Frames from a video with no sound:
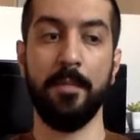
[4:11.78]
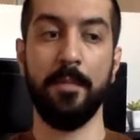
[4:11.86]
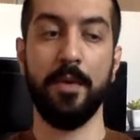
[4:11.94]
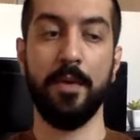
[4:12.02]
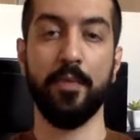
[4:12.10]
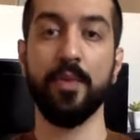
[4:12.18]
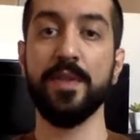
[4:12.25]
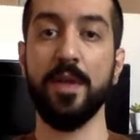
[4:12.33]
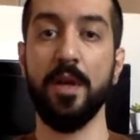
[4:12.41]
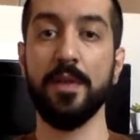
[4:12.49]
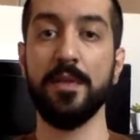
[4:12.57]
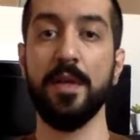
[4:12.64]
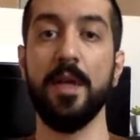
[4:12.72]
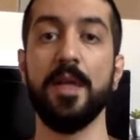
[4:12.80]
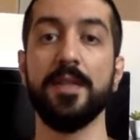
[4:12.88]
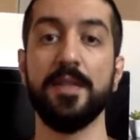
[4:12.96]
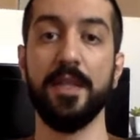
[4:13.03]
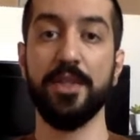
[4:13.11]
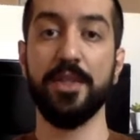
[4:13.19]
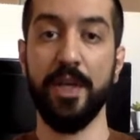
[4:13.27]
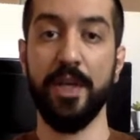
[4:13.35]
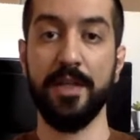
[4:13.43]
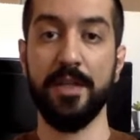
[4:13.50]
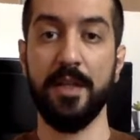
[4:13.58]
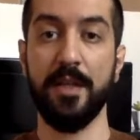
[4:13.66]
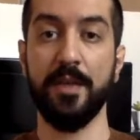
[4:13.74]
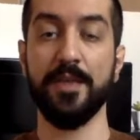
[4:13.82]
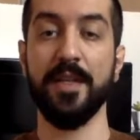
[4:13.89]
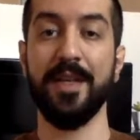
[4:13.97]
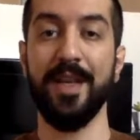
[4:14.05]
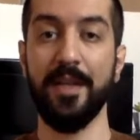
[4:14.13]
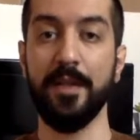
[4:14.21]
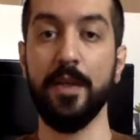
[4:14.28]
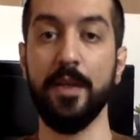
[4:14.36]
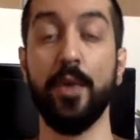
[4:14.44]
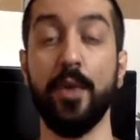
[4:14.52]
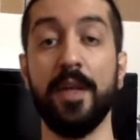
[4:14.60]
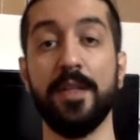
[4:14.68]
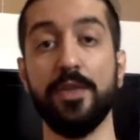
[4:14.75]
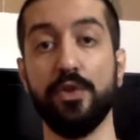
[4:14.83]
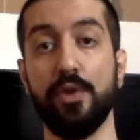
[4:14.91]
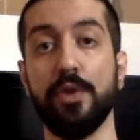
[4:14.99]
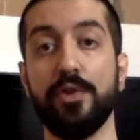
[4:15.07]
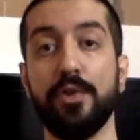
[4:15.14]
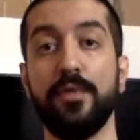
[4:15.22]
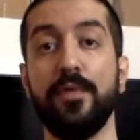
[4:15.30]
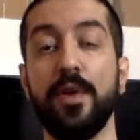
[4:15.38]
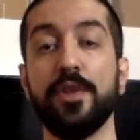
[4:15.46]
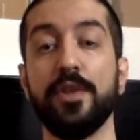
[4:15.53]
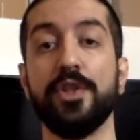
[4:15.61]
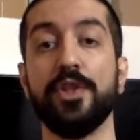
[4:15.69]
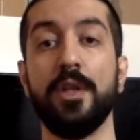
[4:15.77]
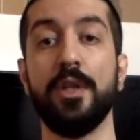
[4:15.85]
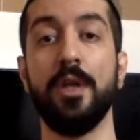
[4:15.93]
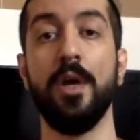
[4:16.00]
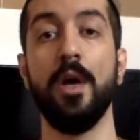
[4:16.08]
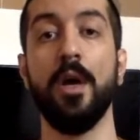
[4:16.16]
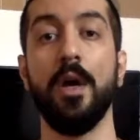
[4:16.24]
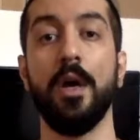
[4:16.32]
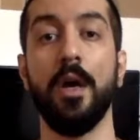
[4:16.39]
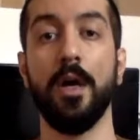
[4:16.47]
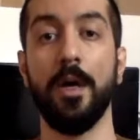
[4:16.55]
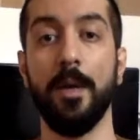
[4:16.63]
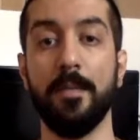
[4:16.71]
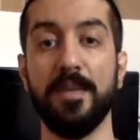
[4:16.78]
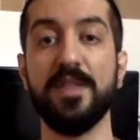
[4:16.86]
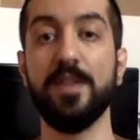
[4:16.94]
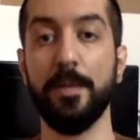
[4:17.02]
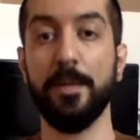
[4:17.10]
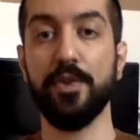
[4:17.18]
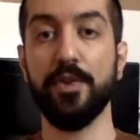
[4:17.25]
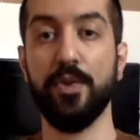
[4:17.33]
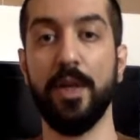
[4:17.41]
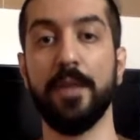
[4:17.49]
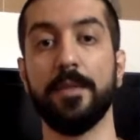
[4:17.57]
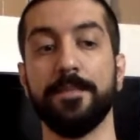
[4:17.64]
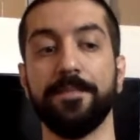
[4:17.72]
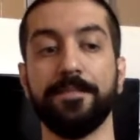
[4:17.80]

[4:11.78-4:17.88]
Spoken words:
results suggest that there is an integrated structure-function substrate